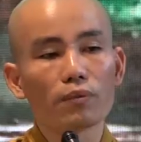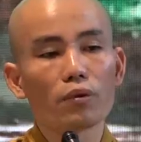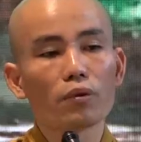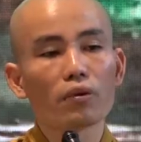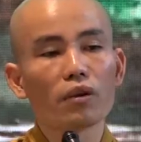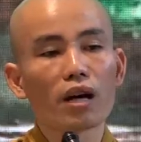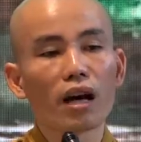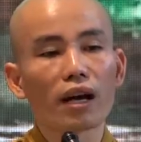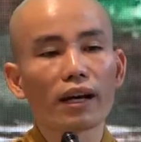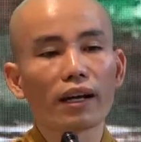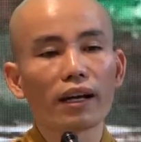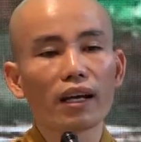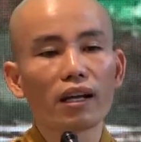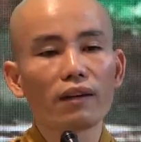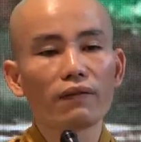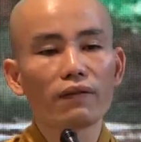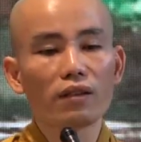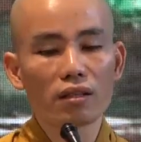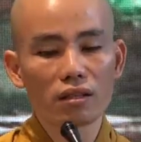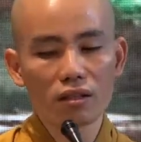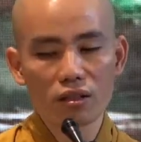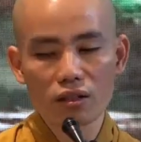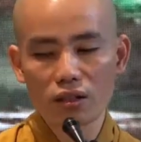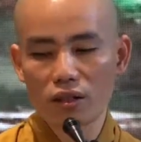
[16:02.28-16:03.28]
Buddha
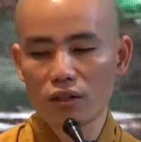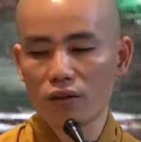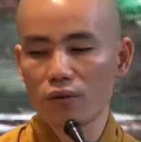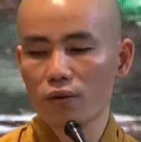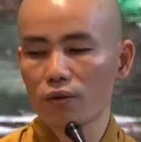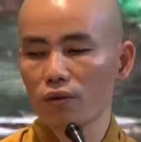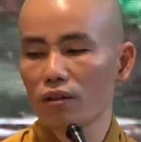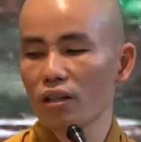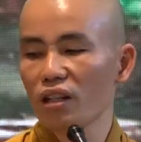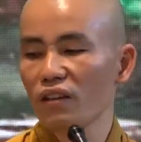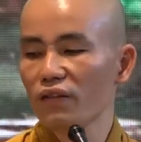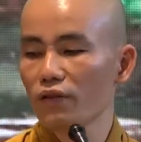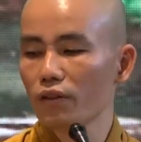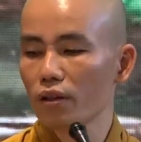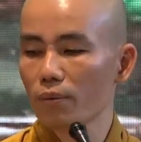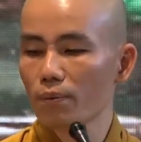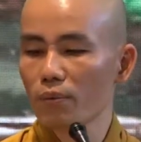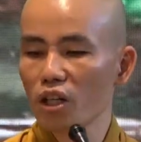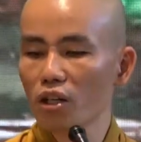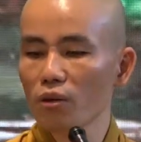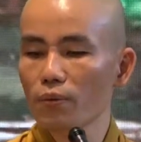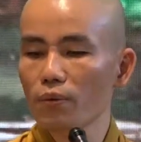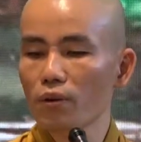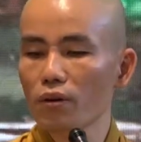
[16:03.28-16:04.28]
given to different
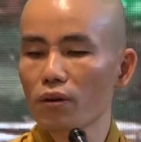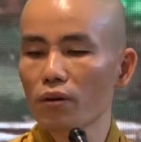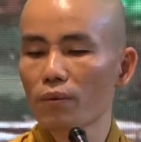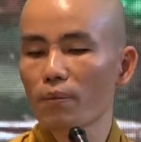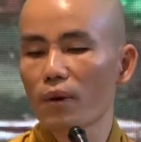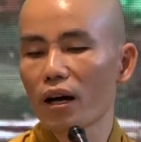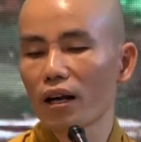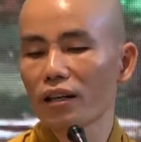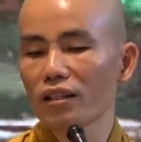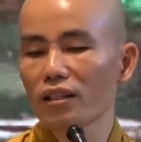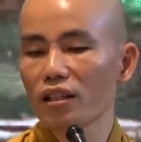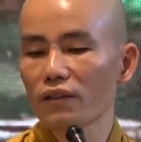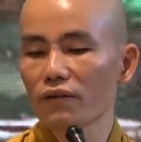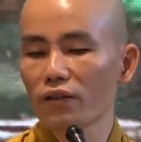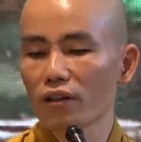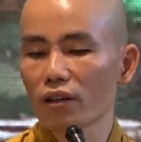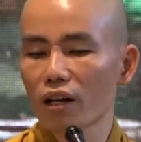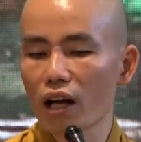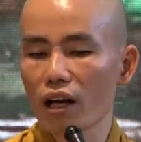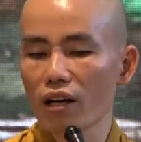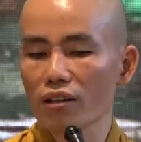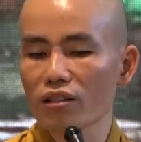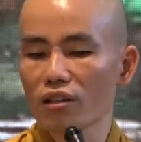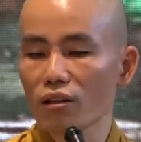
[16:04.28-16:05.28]
people by different
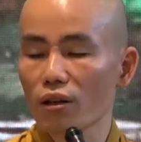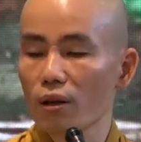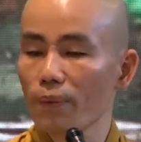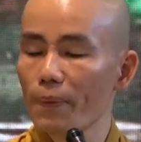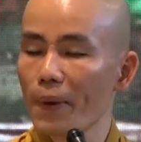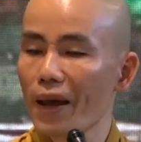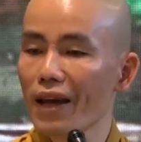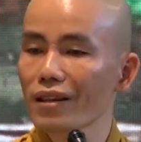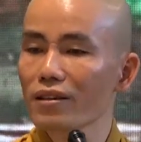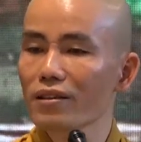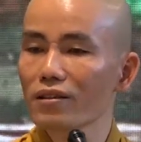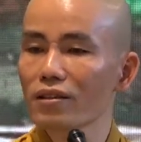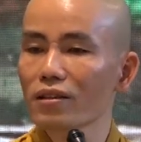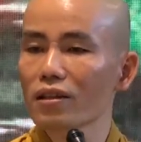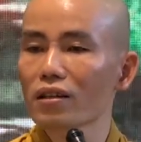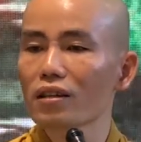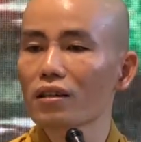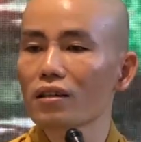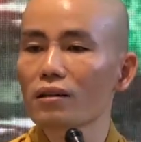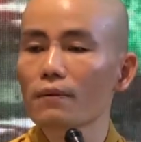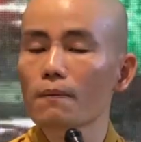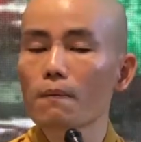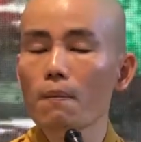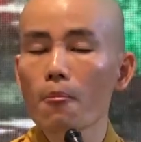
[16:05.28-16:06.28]
kinds of
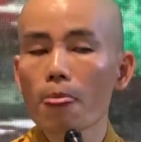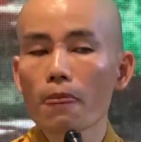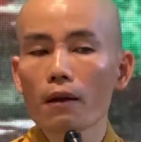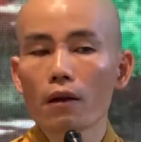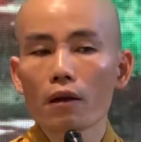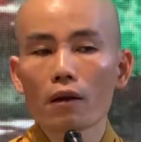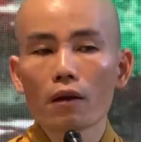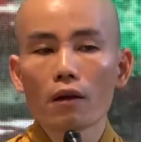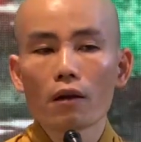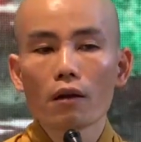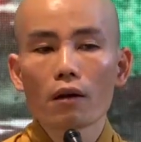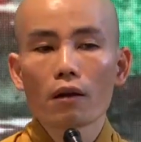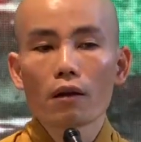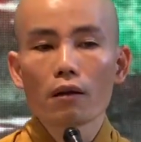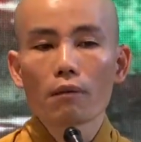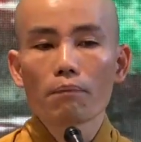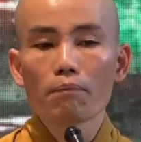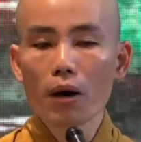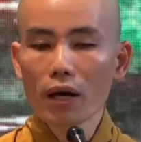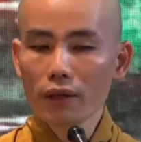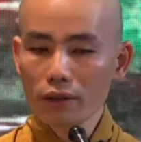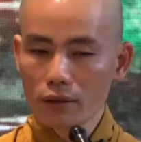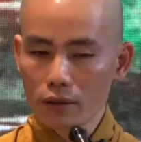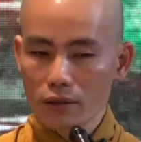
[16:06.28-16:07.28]
capacity.
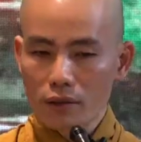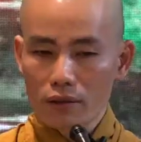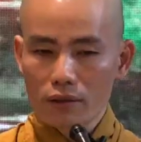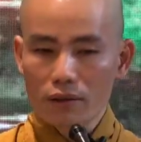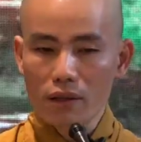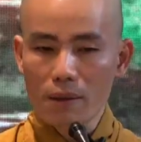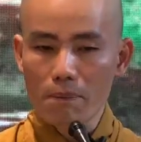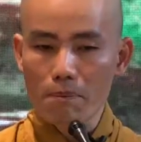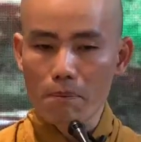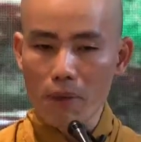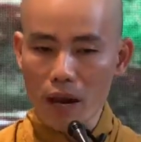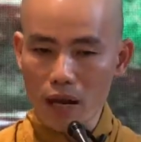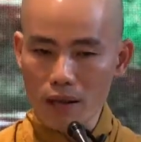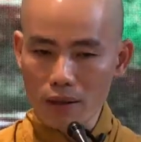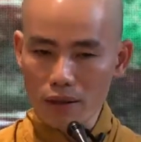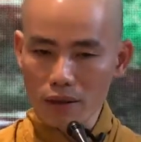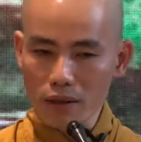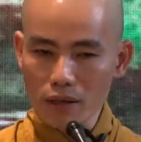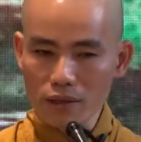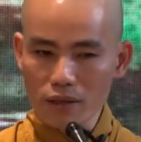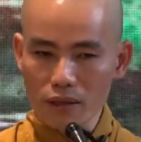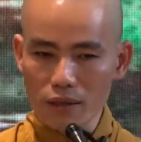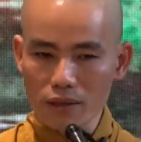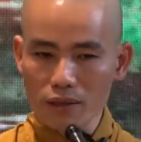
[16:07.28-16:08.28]
But the main
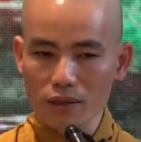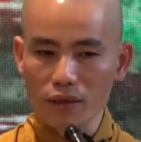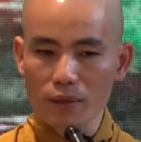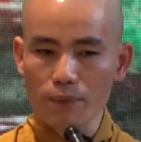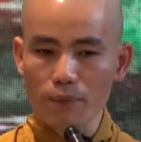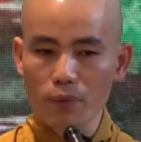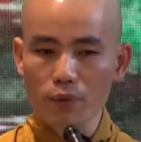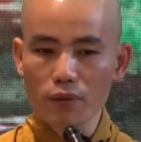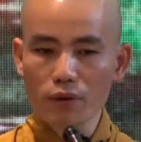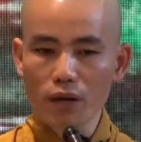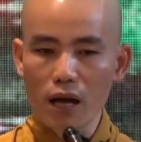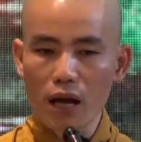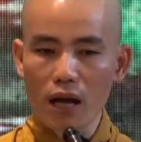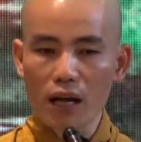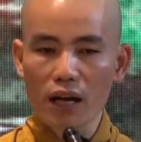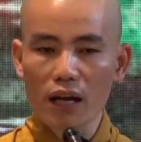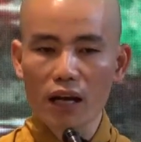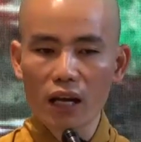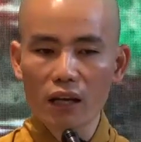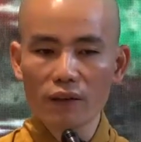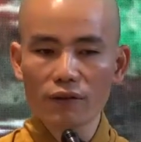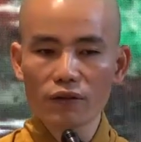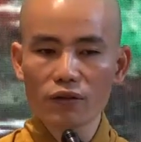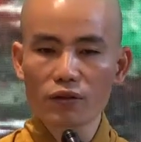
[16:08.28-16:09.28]
teaching the Buddha
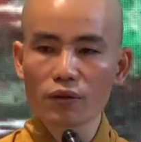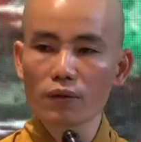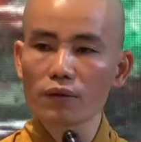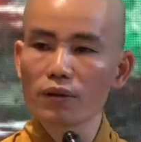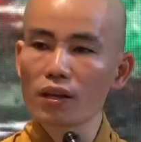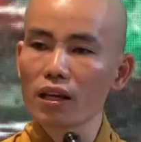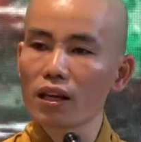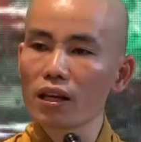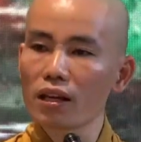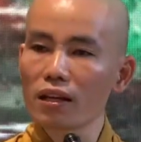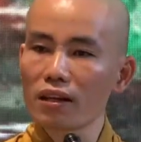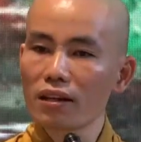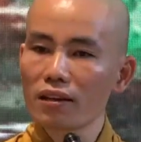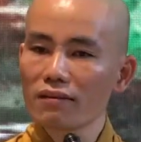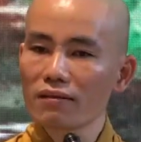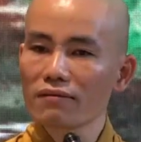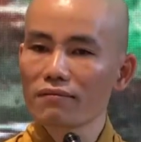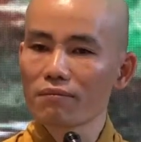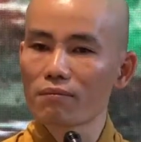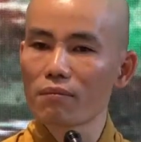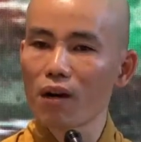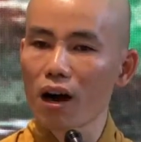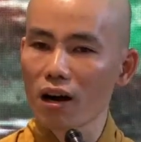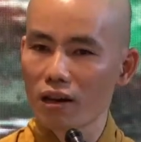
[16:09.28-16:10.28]
gave to the
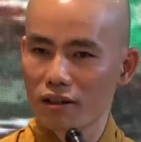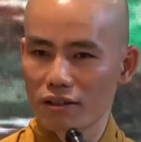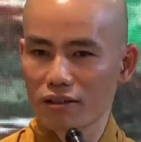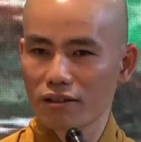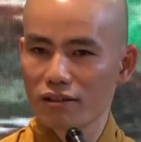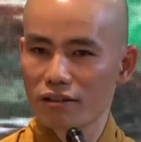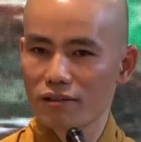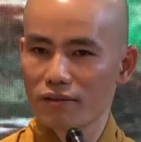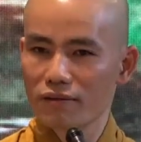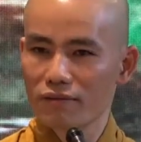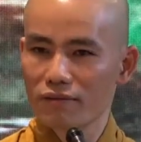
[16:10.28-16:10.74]
monks